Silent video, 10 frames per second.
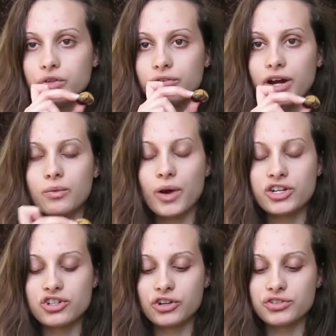refined
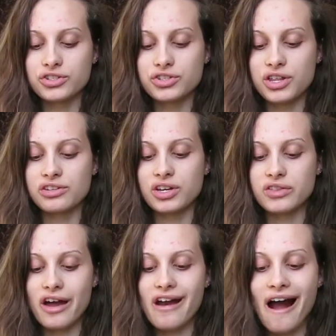white sugars and things
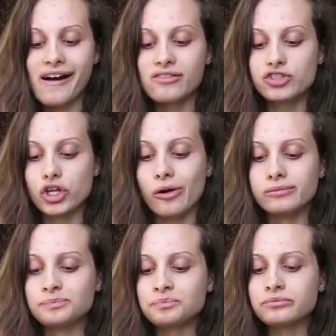like that have,
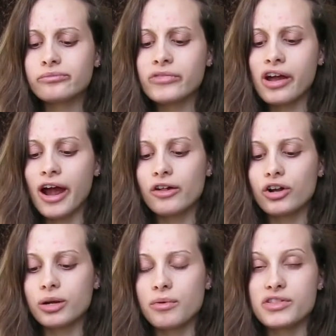so highly
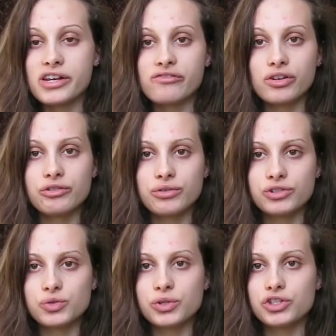recommend that if you ever do have
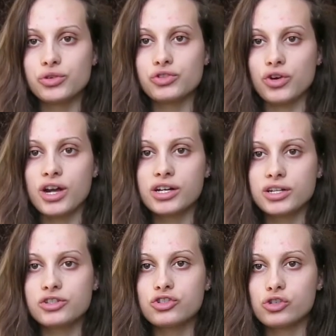a sweet tooth, try to
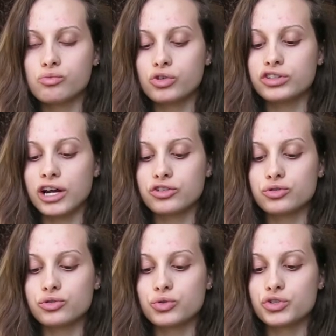consume more
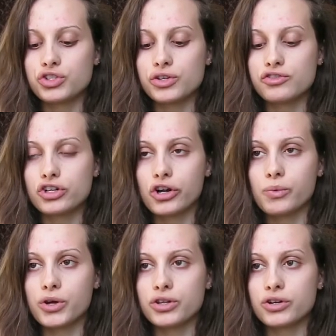natural sources of
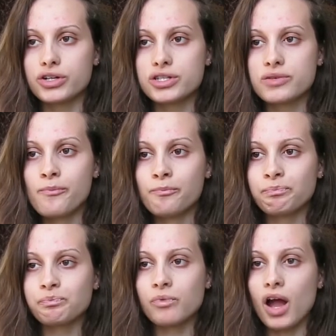sugar, whether it's
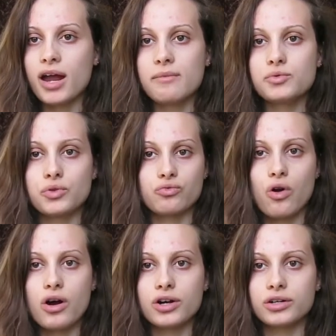items with
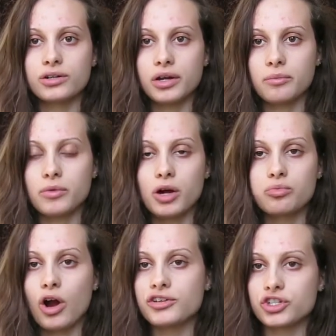raw,
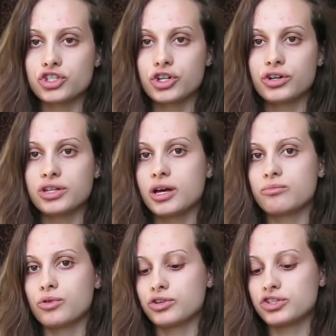unprocessed sugar in
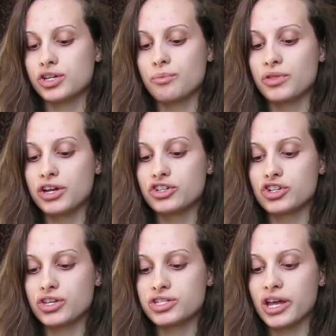them, or something
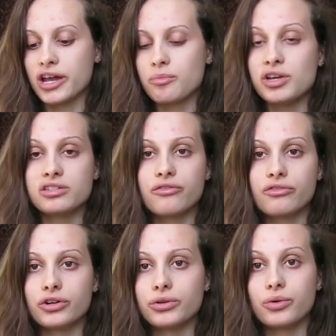just like a piece of
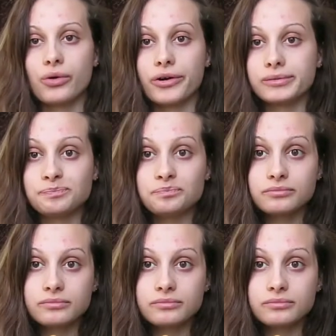fruit, or